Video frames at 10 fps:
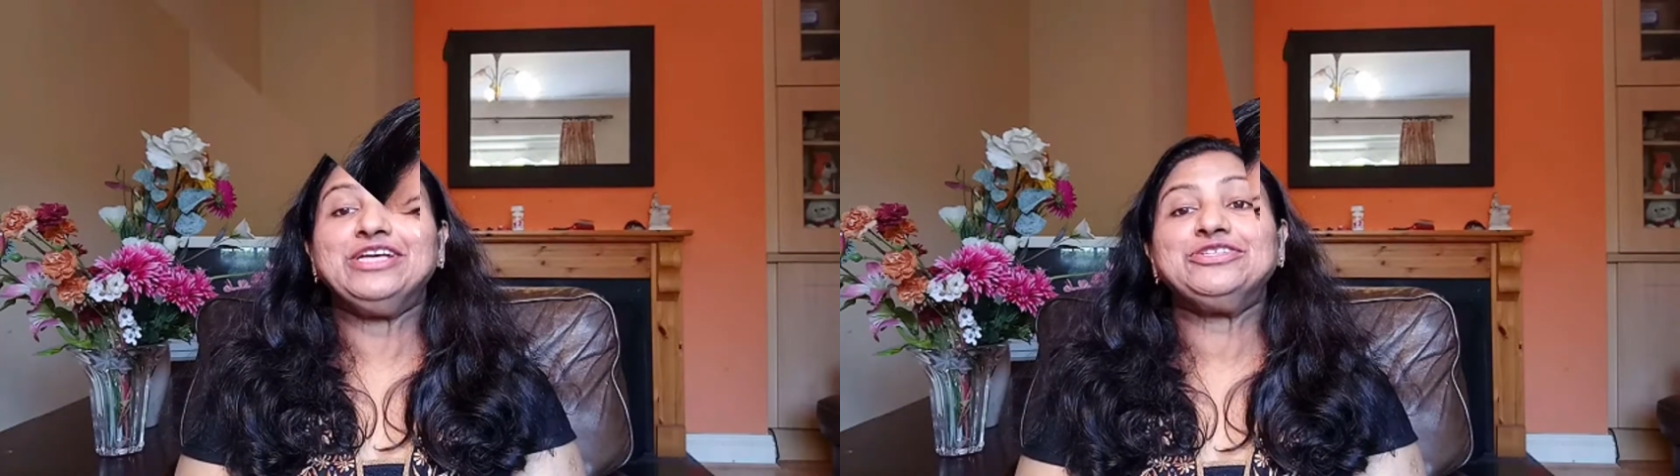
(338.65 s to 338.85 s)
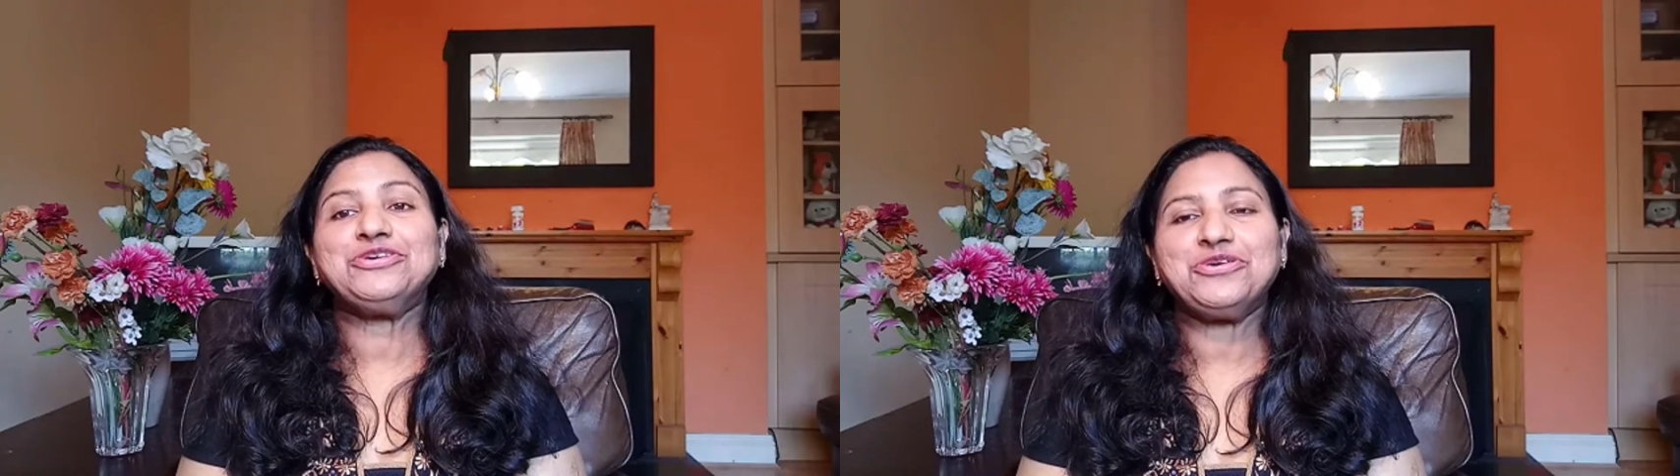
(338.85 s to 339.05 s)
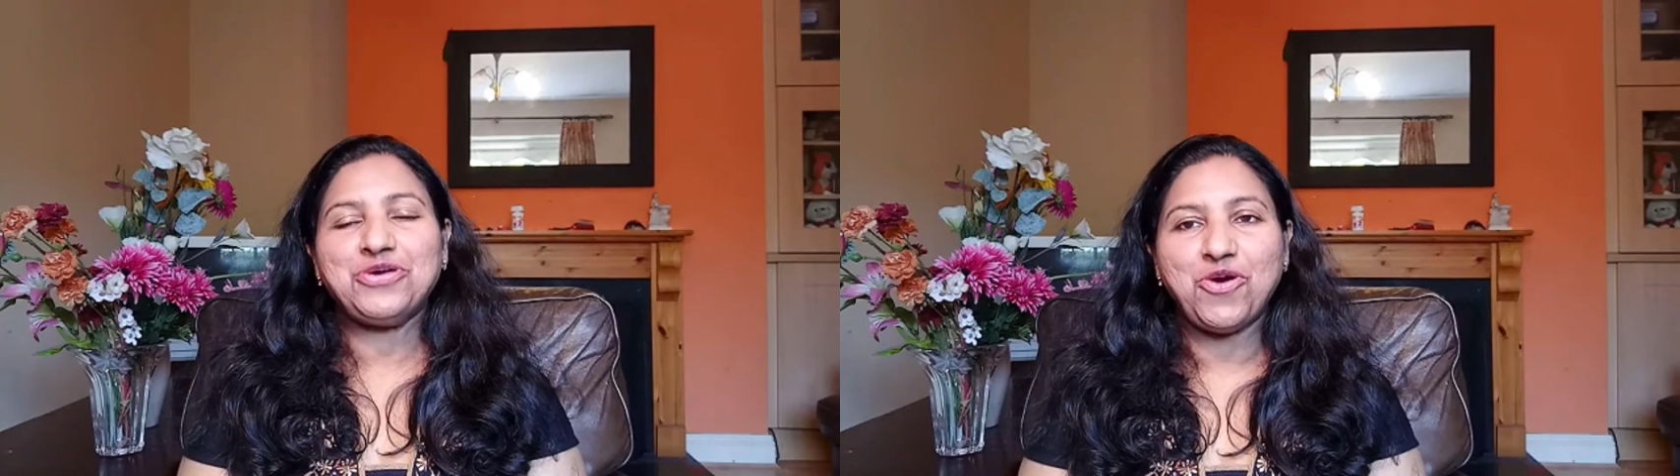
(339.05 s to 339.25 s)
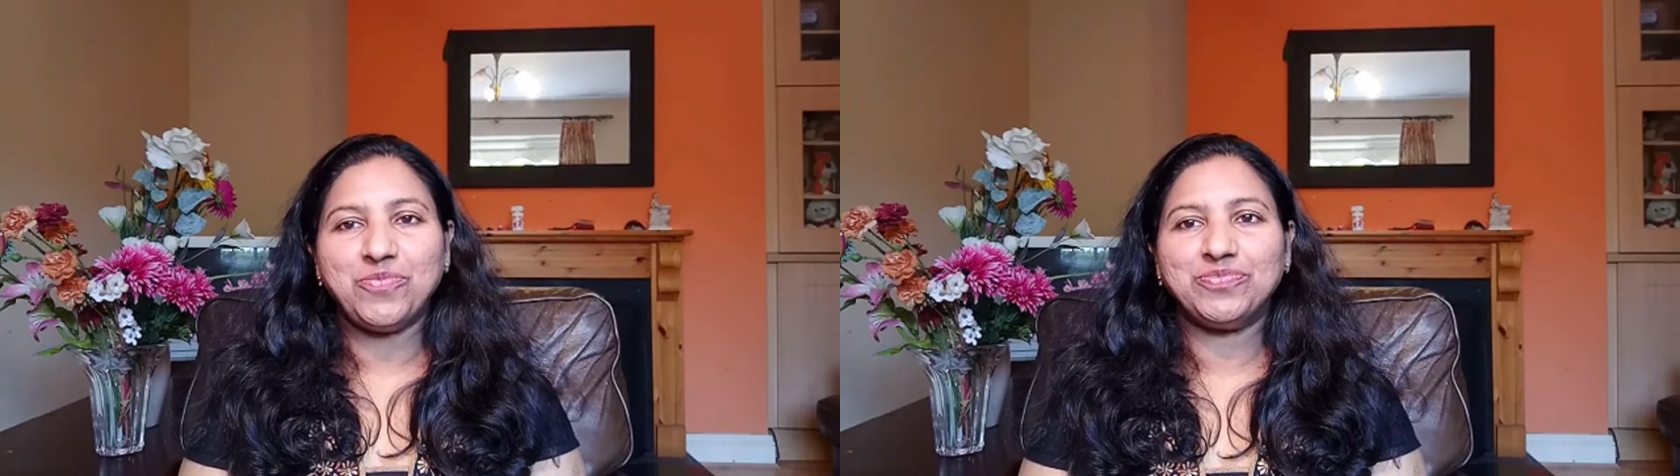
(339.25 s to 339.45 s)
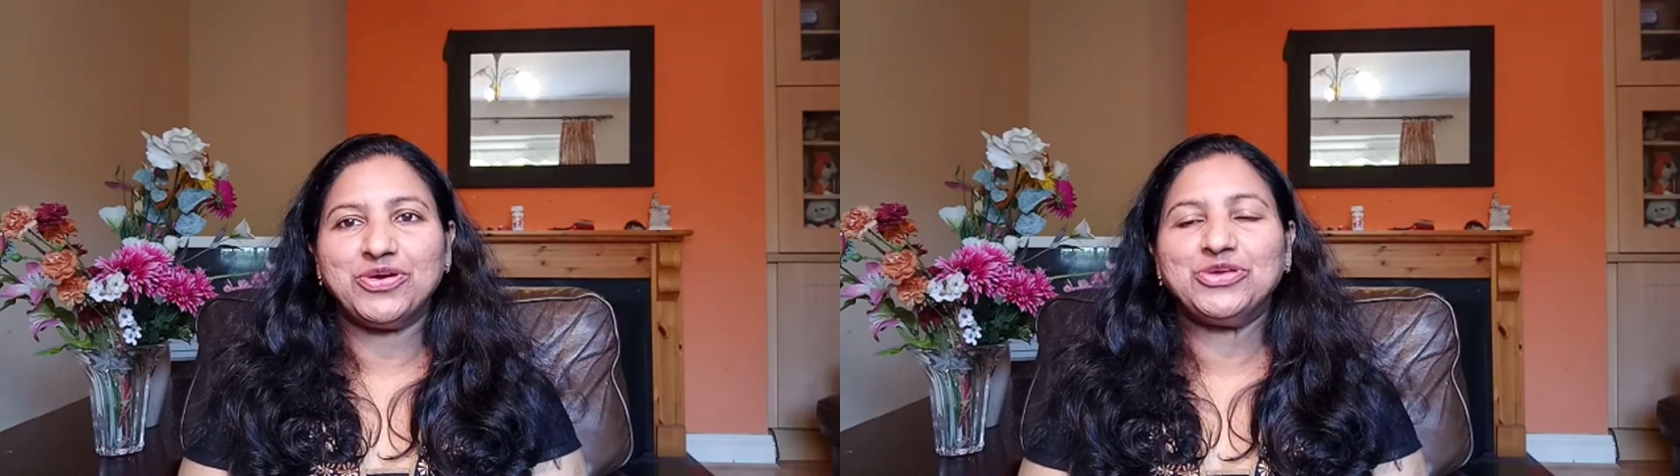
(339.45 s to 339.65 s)
So
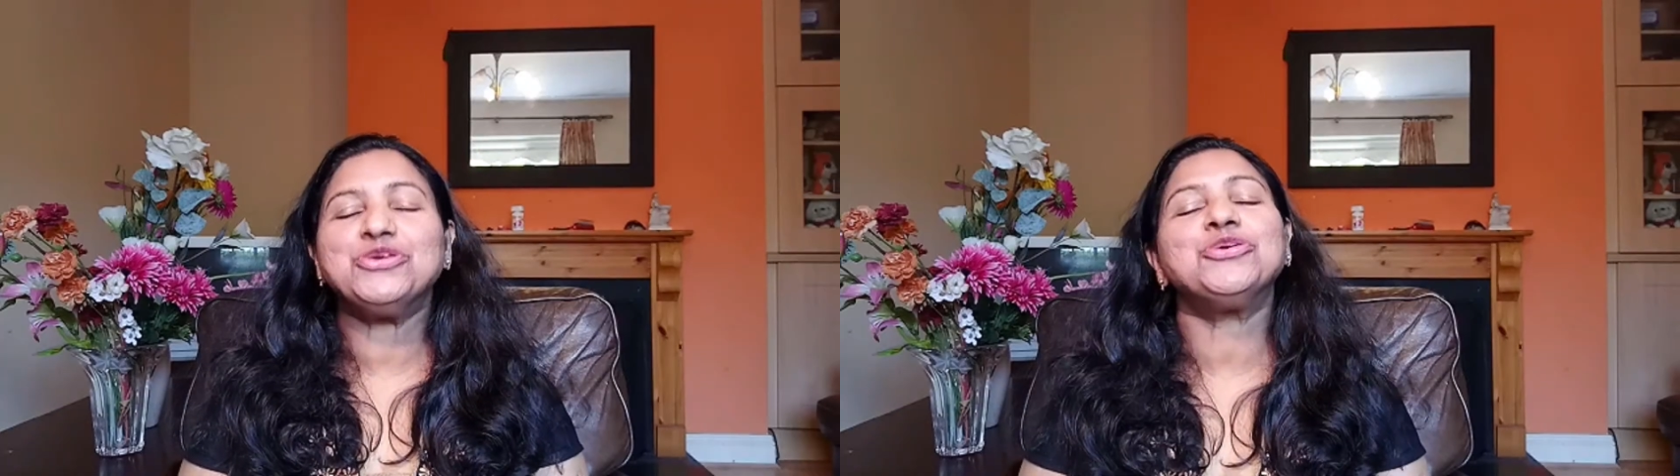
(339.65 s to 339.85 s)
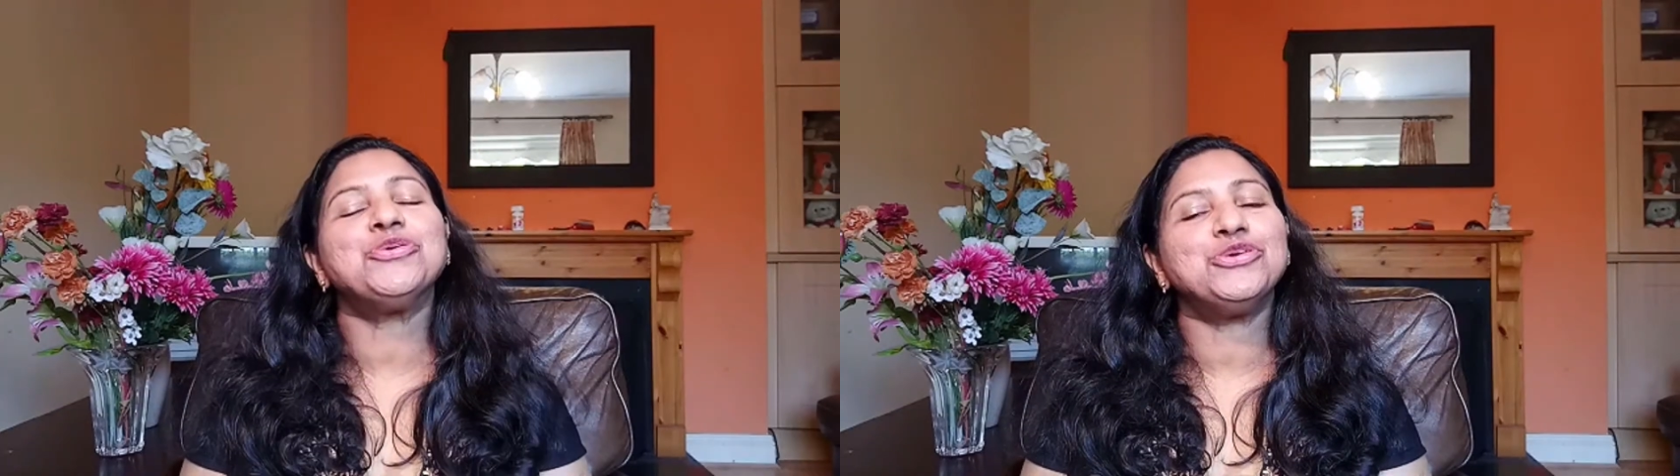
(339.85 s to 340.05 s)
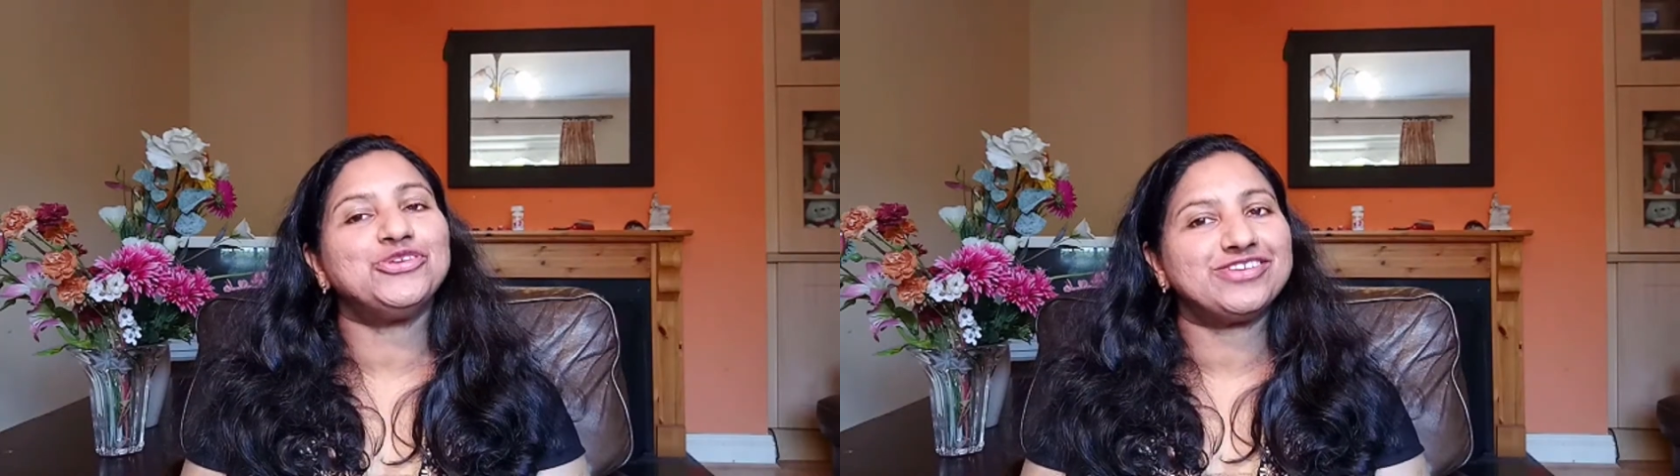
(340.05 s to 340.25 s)
hope you're going to